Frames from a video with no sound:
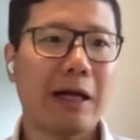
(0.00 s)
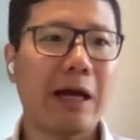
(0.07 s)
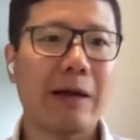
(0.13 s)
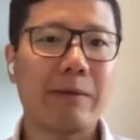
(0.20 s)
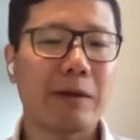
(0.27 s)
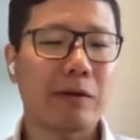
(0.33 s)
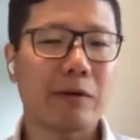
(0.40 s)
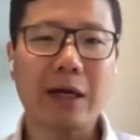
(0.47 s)
I
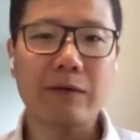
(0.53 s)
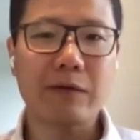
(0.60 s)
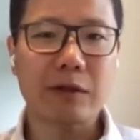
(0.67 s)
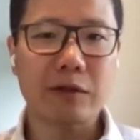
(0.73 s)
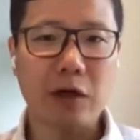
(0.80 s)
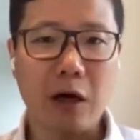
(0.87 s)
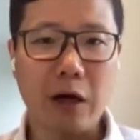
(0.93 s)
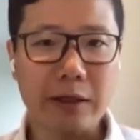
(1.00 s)
mean, they're not even
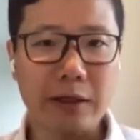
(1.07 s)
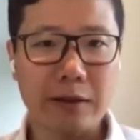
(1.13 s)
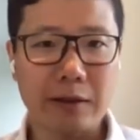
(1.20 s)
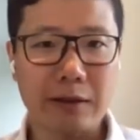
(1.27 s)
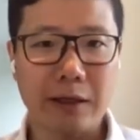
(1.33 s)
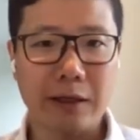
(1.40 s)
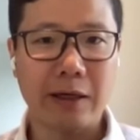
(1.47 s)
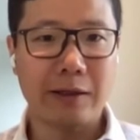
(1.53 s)
talking
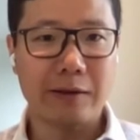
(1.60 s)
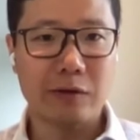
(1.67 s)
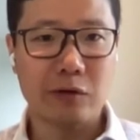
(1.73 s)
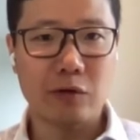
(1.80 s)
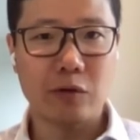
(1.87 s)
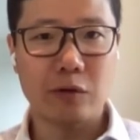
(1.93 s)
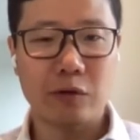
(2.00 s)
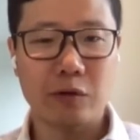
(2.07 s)

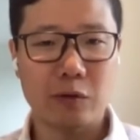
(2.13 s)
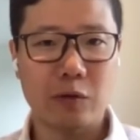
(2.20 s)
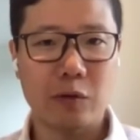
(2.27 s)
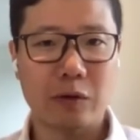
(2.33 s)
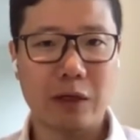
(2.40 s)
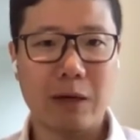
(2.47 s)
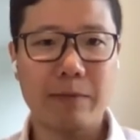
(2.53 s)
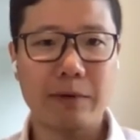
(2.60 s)

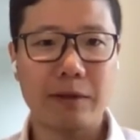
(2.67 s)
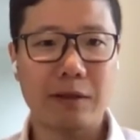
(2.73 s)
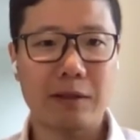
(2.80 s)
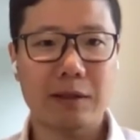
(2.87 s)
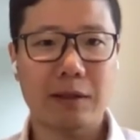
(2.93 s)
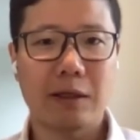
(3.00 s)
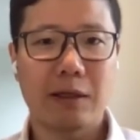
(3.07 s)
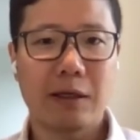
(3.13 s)
to
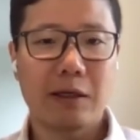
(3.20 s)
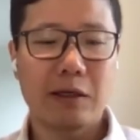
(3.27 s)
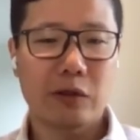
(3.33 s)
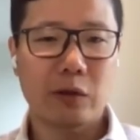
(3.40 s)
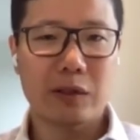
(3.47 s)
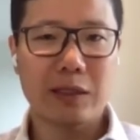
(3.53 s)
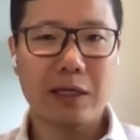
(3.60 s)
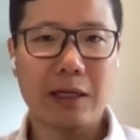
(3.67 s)
companies.
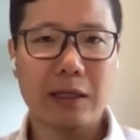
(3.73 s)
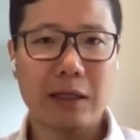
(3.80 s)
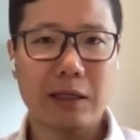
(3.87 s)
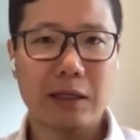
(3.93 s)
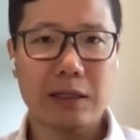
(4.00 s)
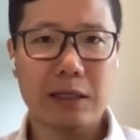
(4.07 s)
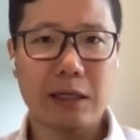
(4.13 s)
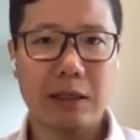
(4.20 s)
So it's
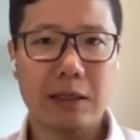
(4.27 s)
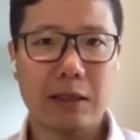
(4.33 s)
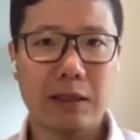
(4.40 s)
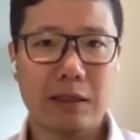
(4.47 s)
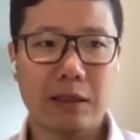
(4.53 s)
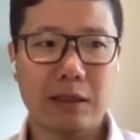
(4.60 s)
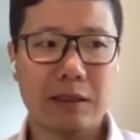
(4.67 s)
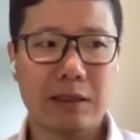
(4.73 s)

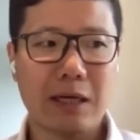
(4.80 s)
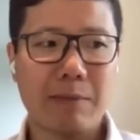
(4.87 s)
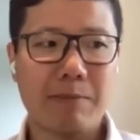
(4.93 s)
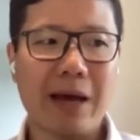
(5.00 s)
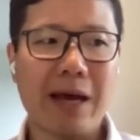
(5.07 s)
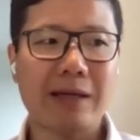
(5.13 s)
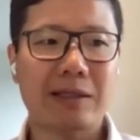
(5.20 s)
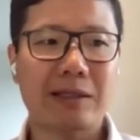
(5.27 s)
not
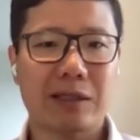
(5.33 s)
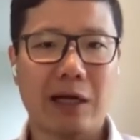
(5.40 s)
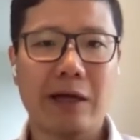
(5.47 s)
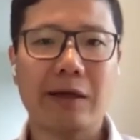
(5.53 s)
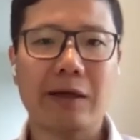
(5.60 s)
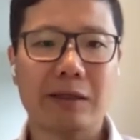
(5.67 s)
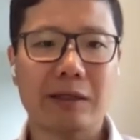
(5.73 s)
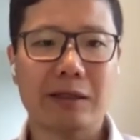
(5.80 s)
bad
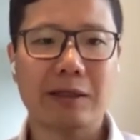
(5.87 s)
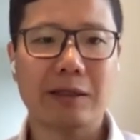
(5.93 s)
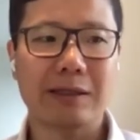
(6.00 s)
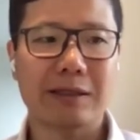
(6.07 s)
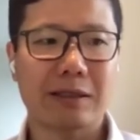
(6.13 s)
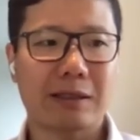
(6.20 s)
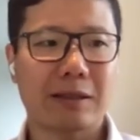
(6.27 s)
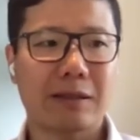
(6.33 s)
science.
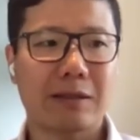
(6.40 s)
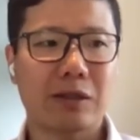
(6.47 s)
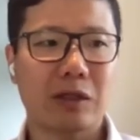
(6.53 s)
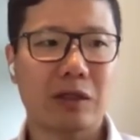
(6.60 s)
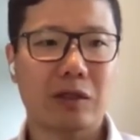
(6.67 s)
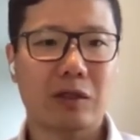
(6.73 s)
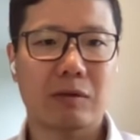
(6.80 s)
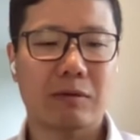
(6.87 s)
It's
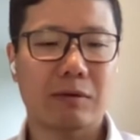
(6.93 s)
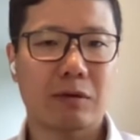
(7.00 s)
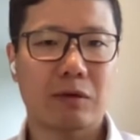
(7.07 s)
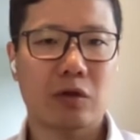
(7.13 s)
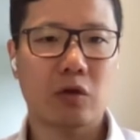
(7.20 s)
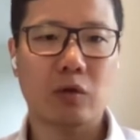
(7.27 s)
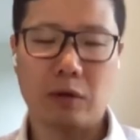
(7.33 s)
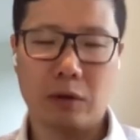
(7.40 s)
just
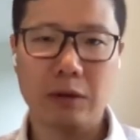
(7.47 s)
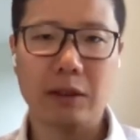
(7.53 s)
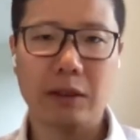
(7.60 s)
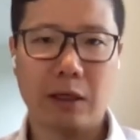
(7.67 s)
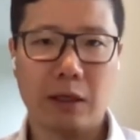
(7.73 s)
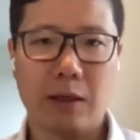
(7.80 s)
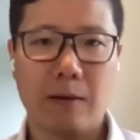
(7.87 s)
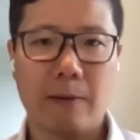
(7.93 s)
too
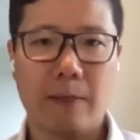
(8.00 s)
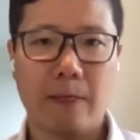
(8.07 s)
early.